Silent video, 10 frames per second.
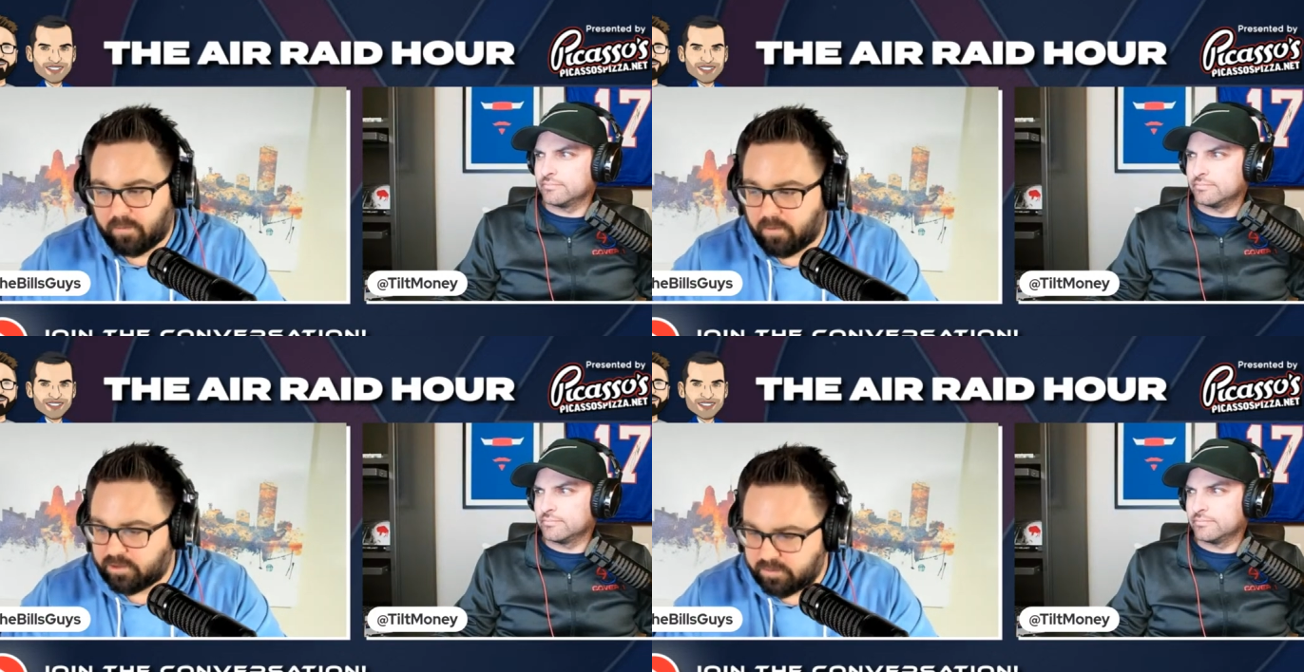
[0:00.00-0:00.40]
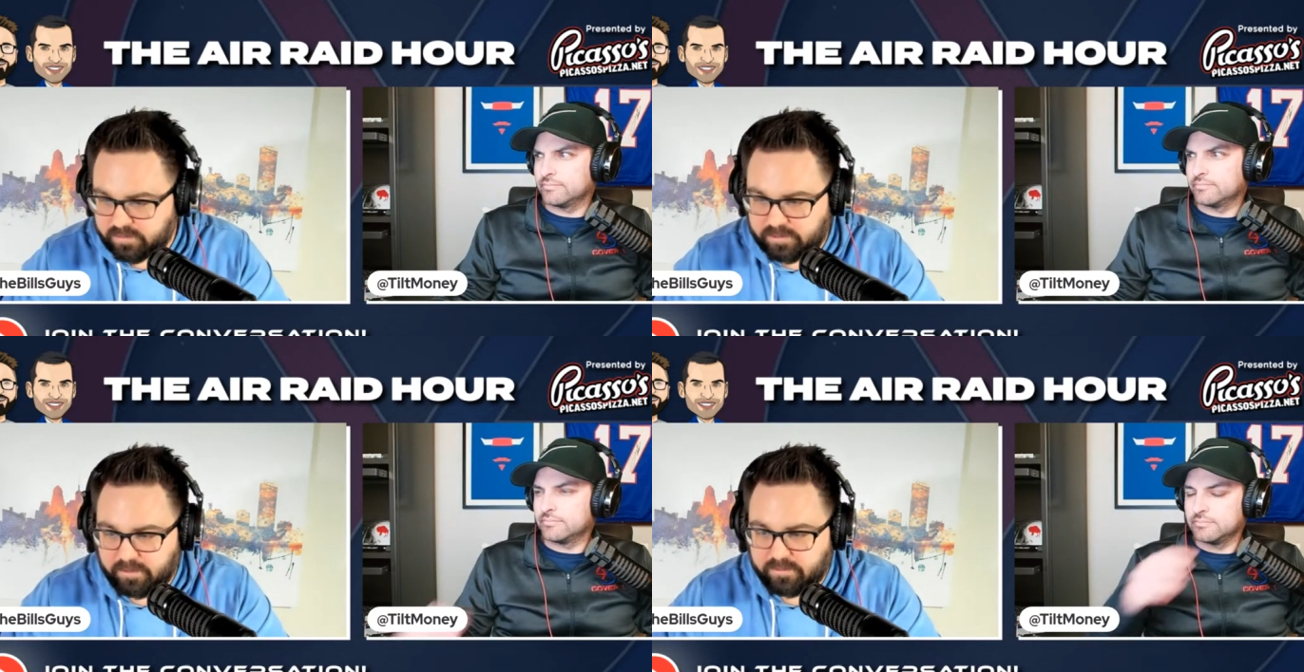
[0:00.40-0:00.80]
Speaker 1: and Daquan Jones
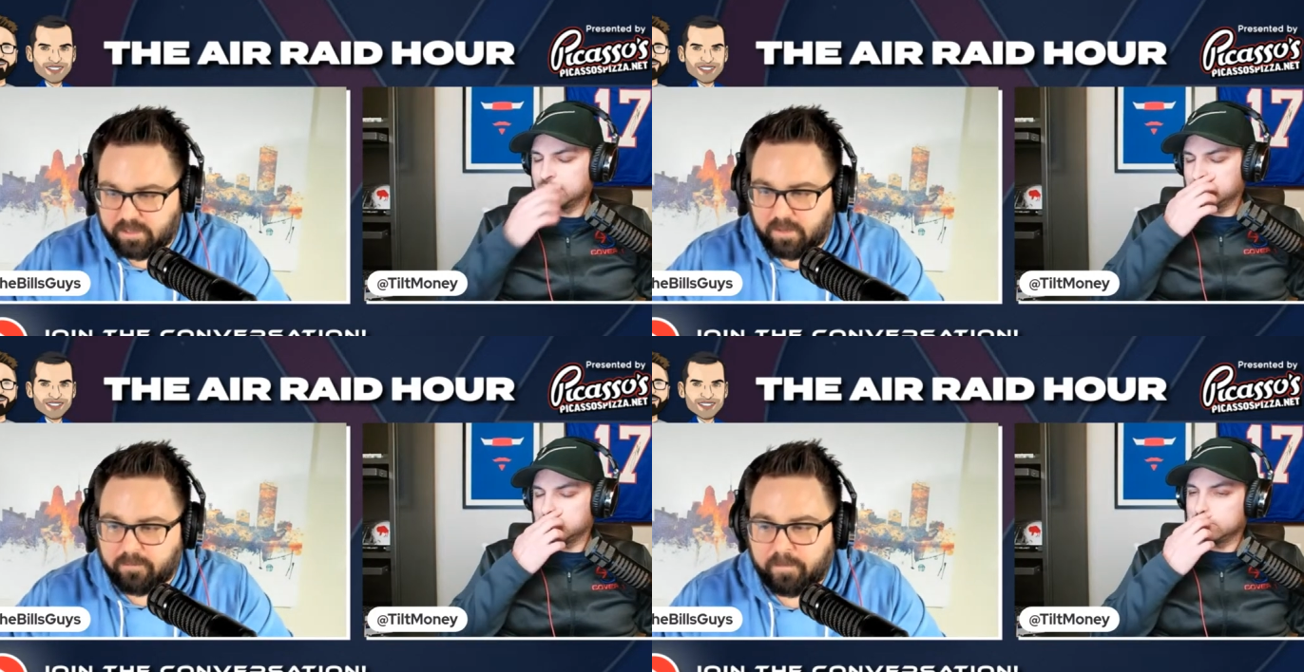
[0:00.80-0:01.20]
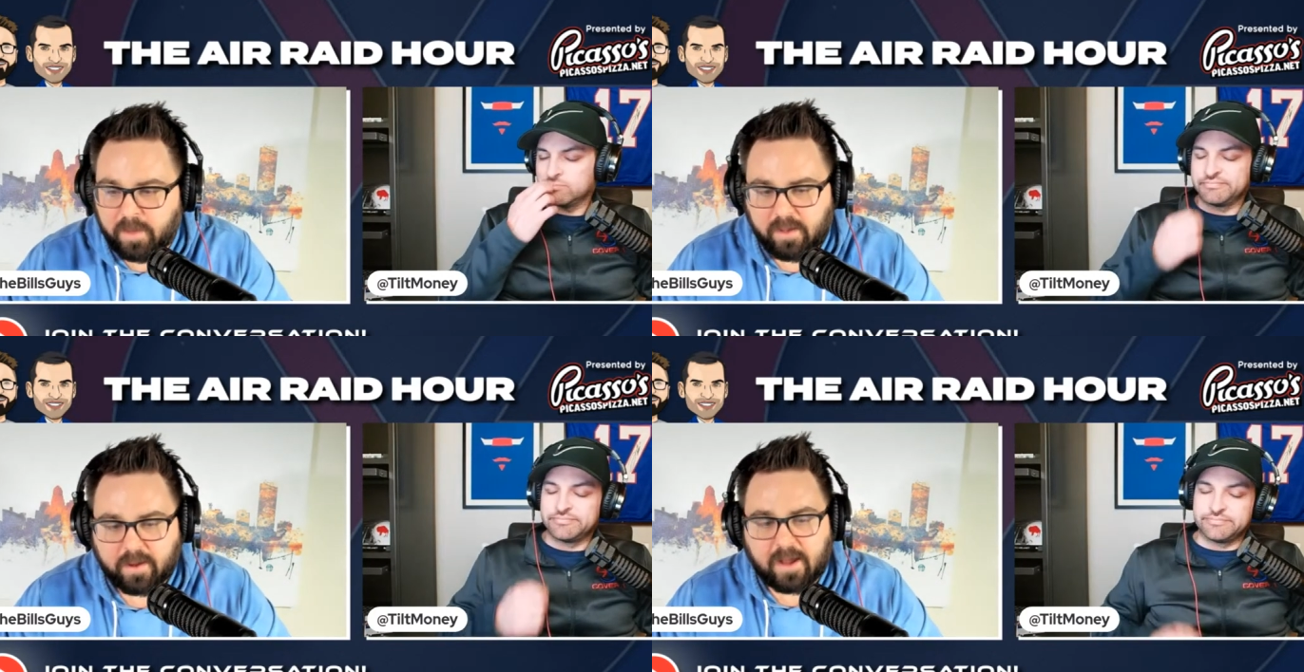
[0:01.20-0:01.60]
in tow. So
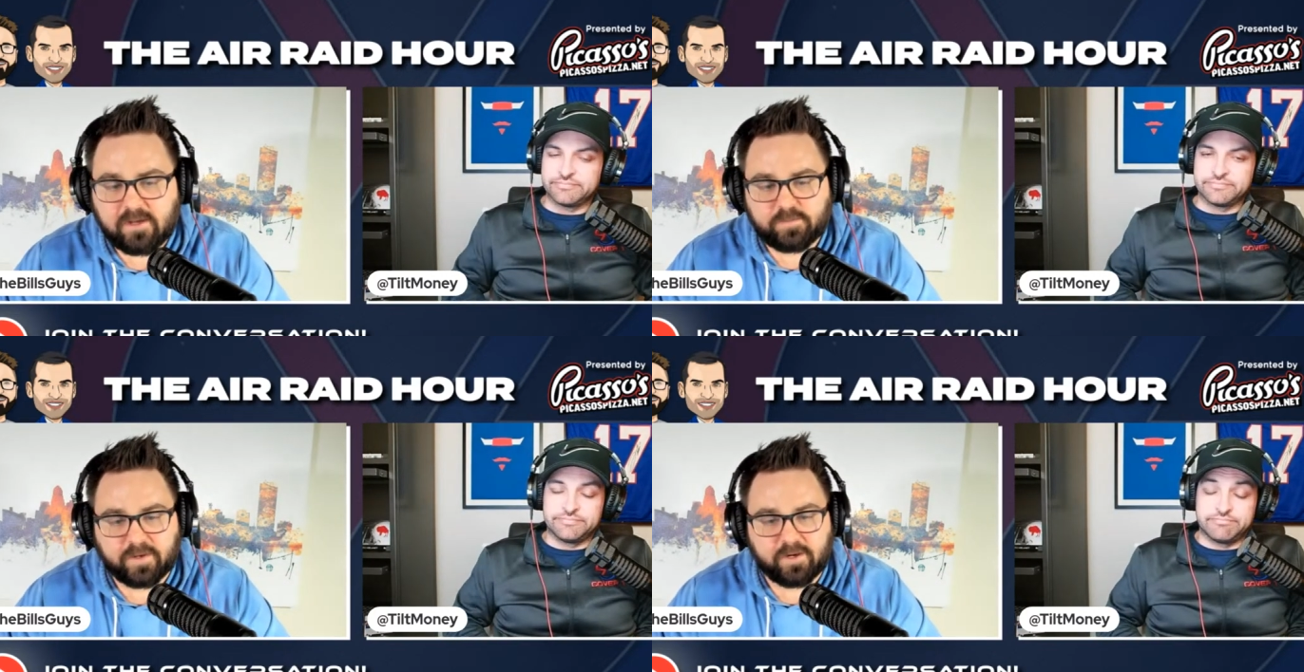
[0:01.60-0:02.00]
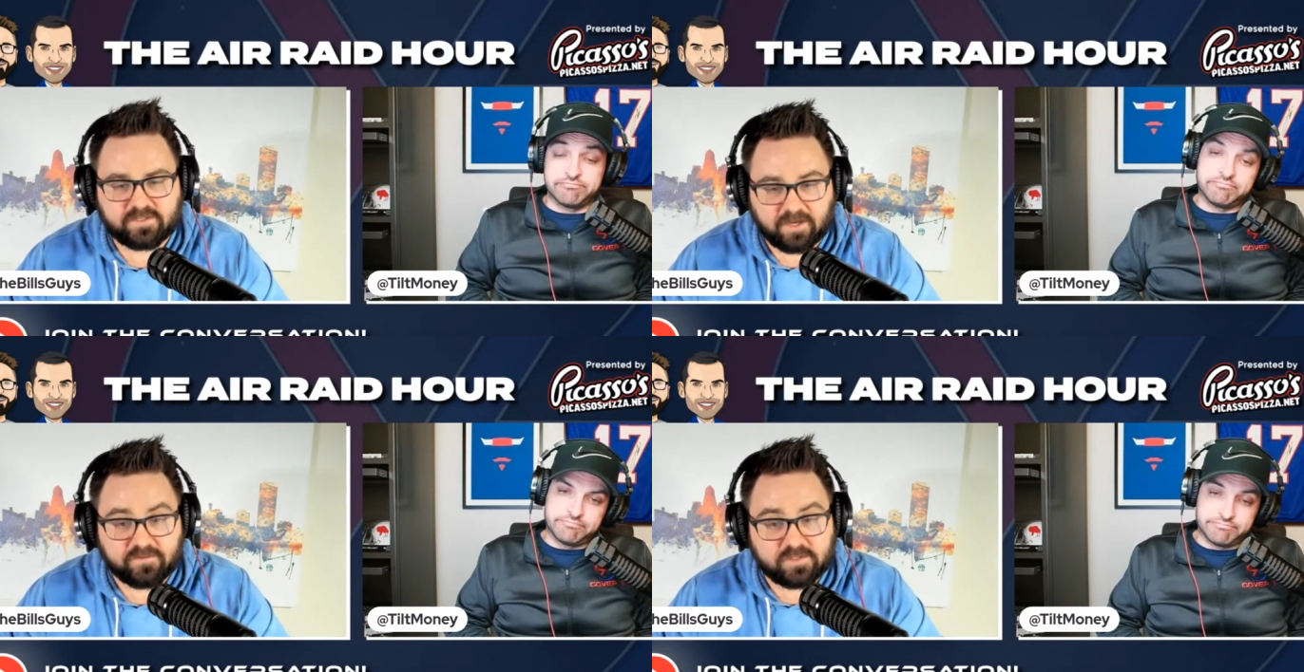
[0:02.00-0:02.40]
kind of spinning
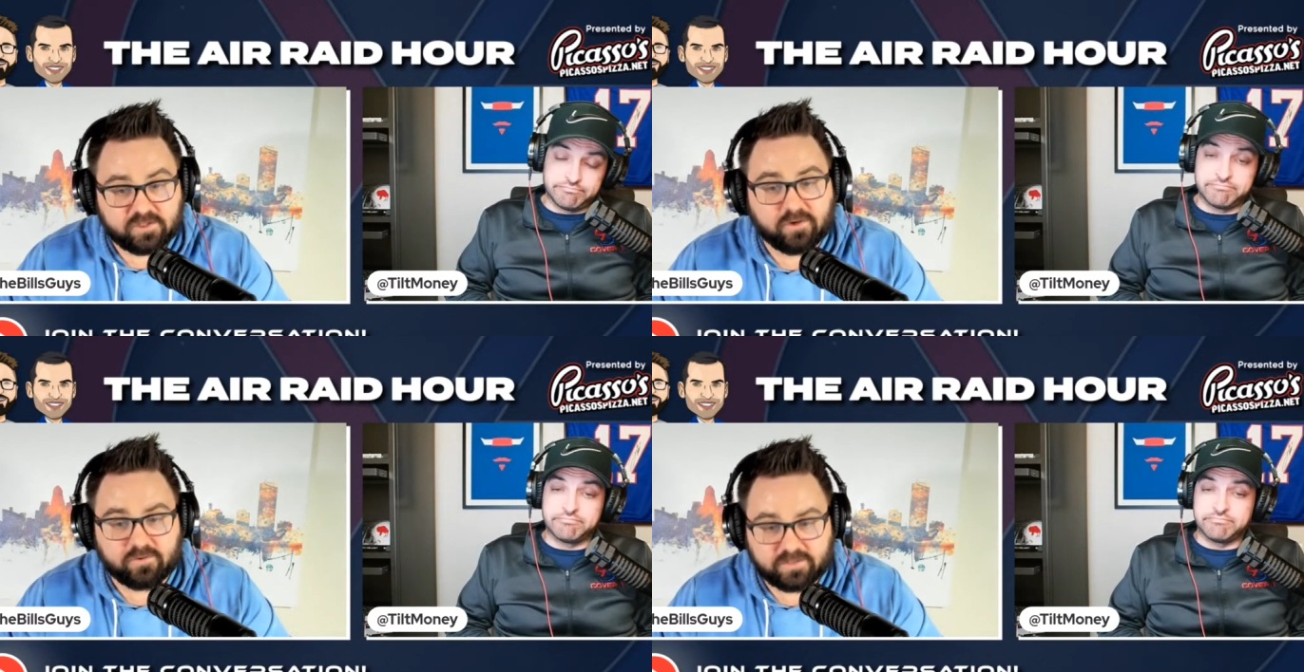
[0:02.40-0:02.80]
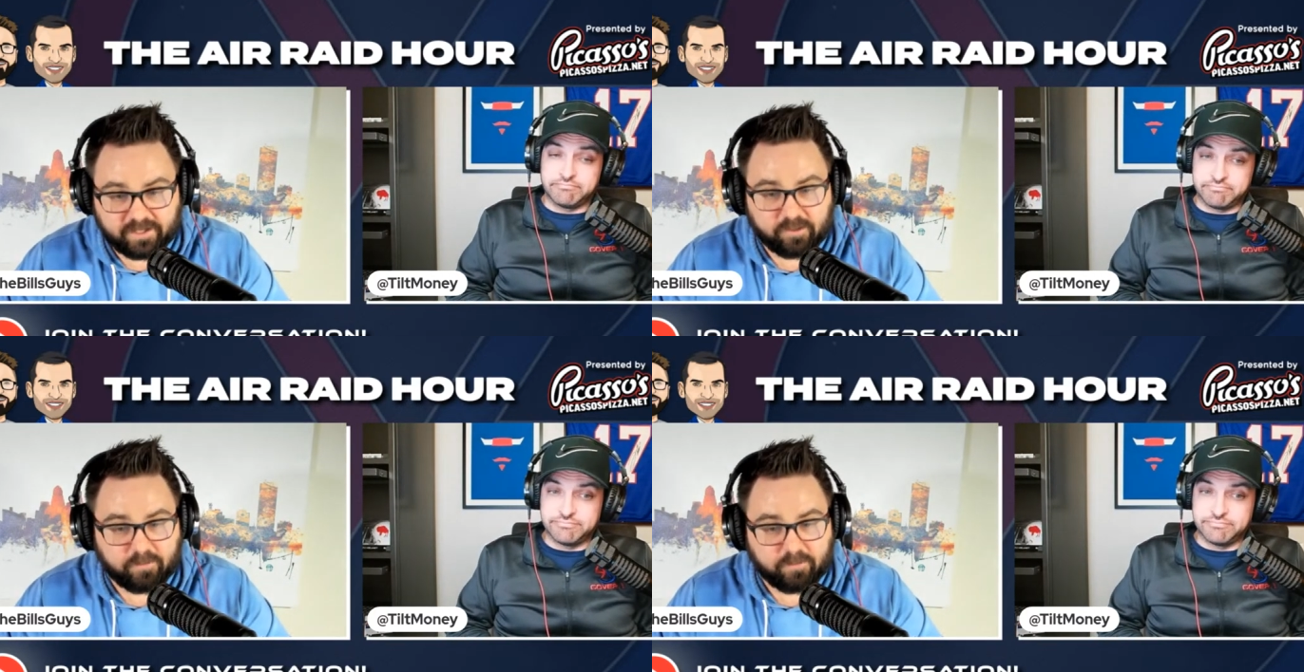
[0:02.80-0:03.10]
ourselves in circles here,